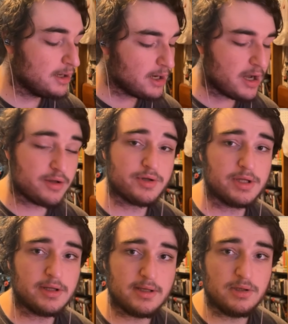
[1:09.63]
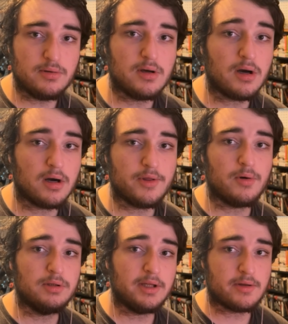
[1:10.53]
Other than the new car, the
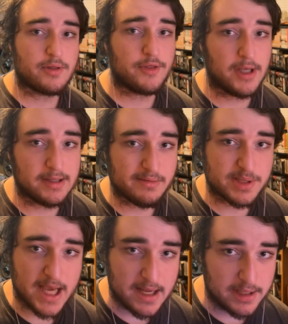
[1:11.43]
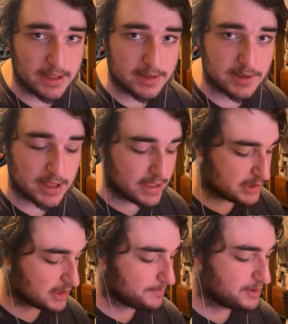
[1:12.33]
only other thing that was added in today's
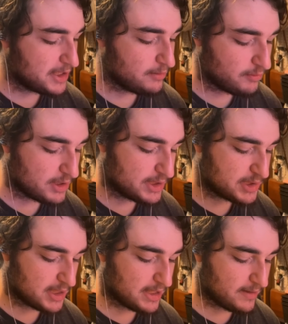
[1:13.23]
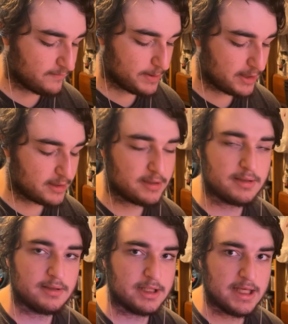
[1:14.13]
update was
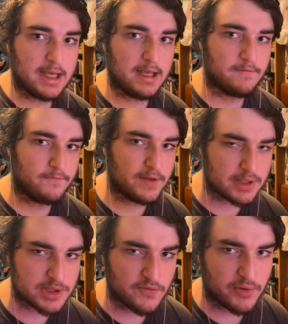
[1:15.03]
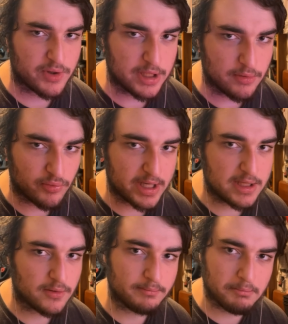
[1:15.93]
apparently a fix for the
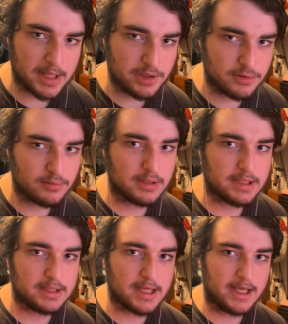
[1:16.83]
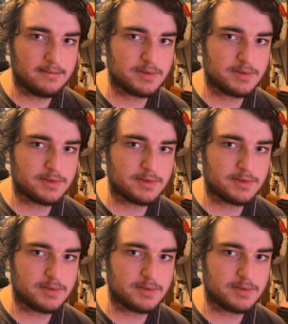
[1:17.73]
radio menu in-game.